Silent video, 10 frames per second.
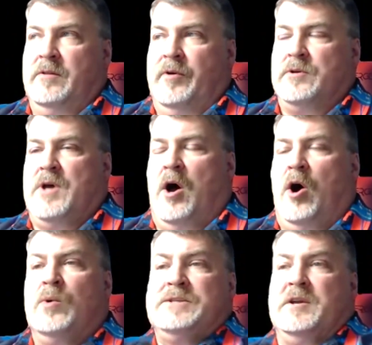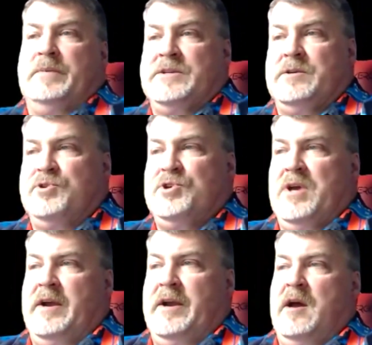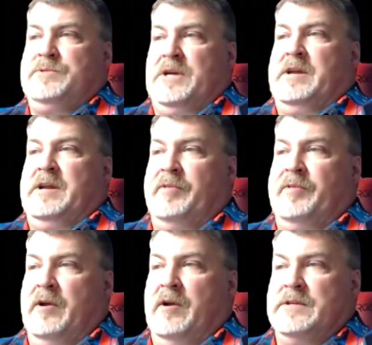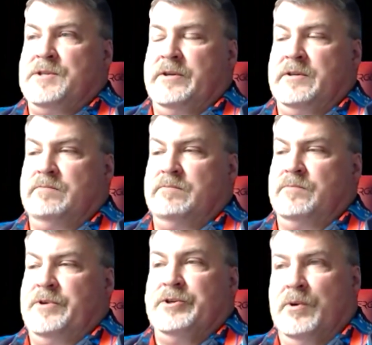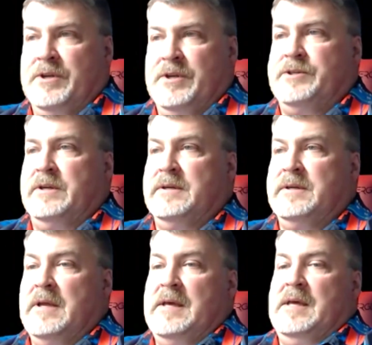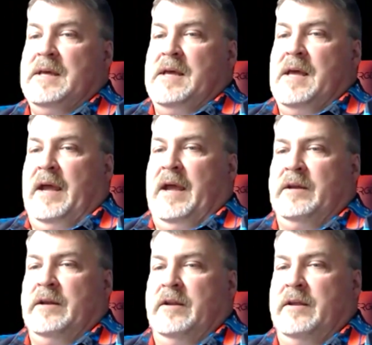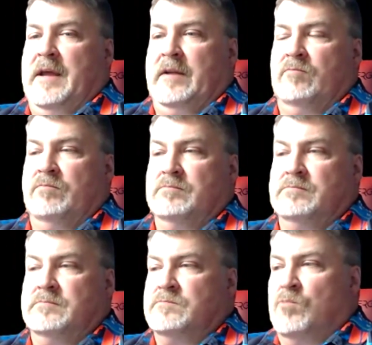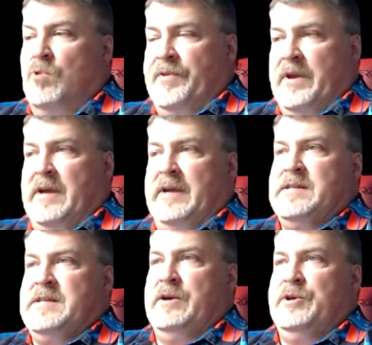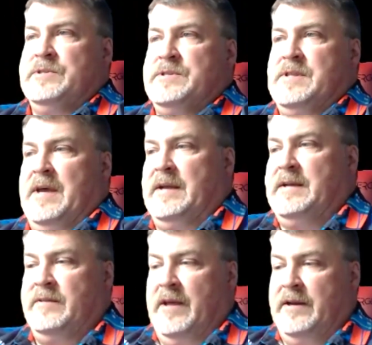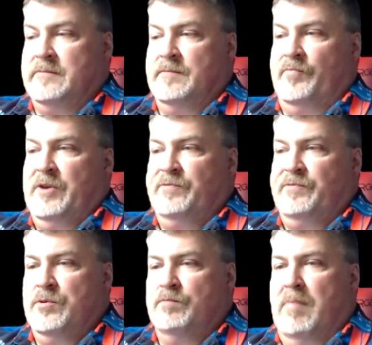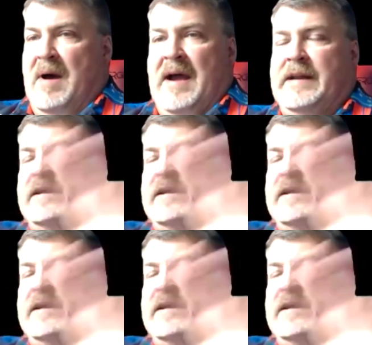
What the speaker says: there's always going to be some shiny object out there that's going to get your attention. And one thing I can tell you is that if you bite at